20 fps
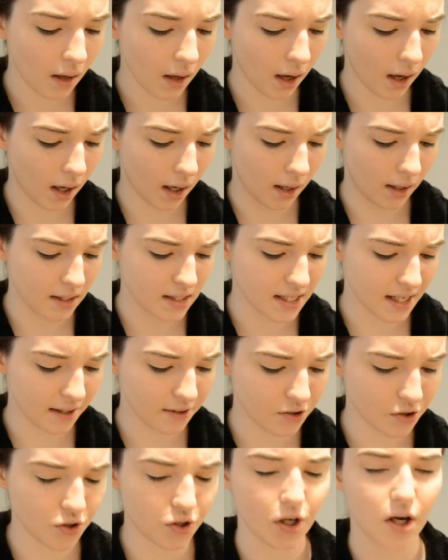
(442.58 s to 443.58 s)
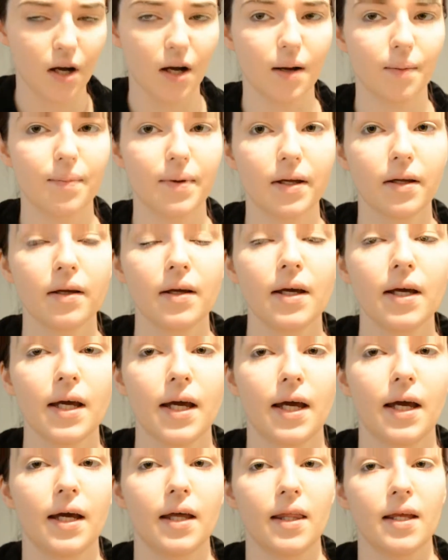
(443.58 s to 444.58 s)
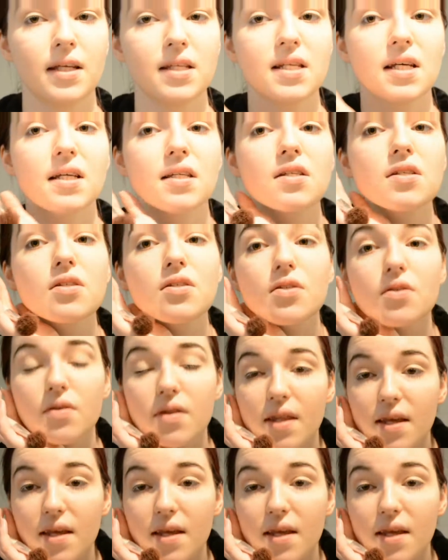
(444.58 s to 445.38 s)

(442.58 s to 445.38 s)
a desk job and I tend to do